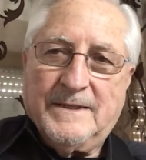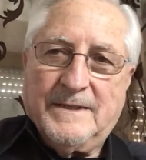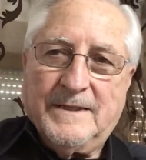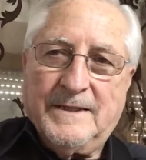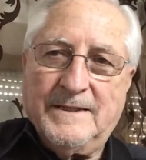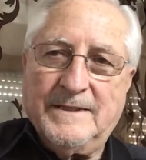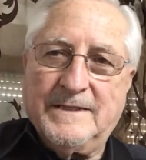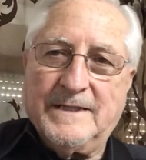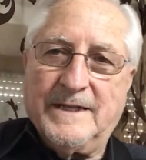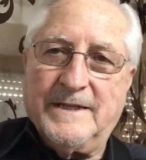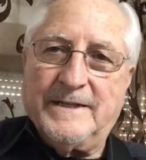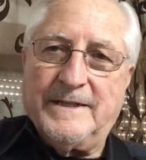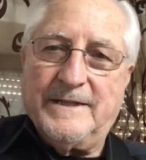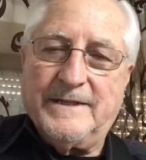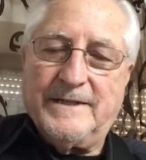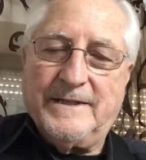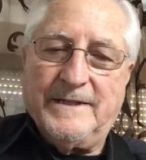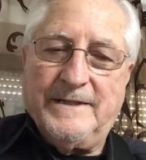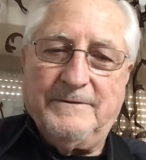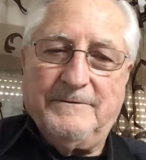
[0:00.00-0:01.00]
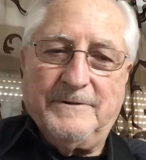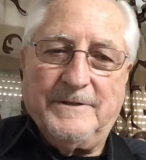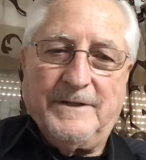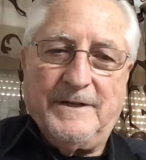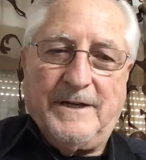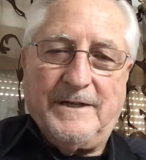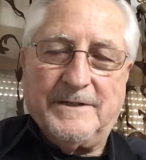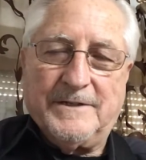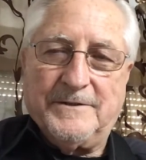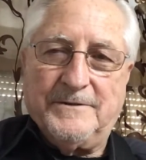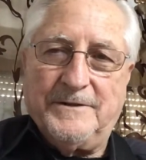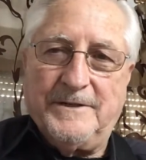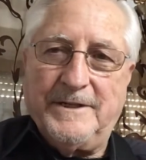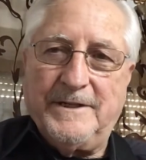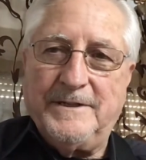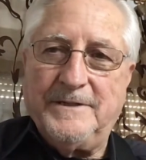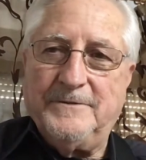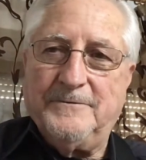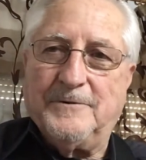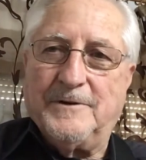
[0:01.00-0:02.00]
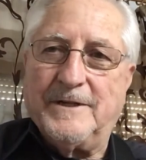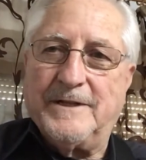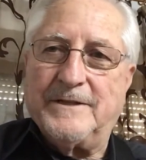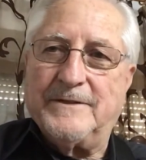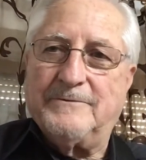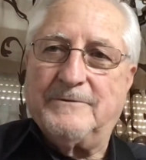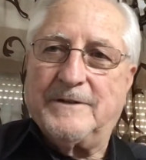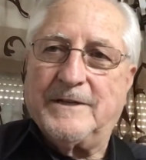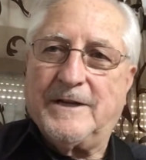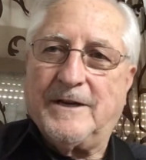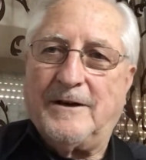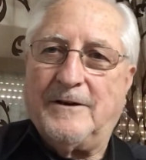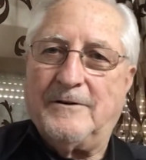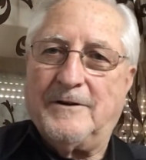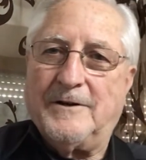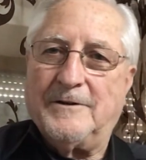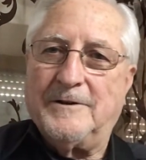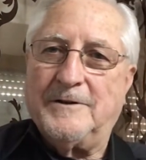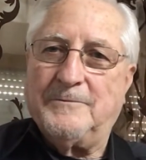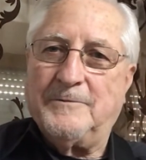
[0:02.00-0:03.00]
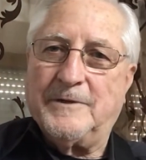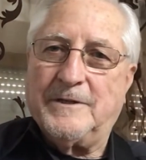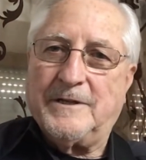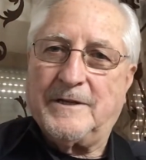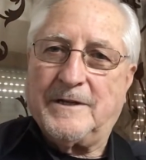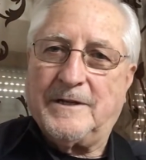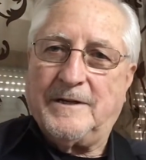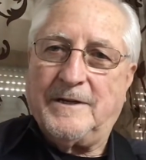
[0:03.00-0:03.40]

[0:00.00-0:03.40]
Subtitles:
he said that he would not turn any away that would call on him with a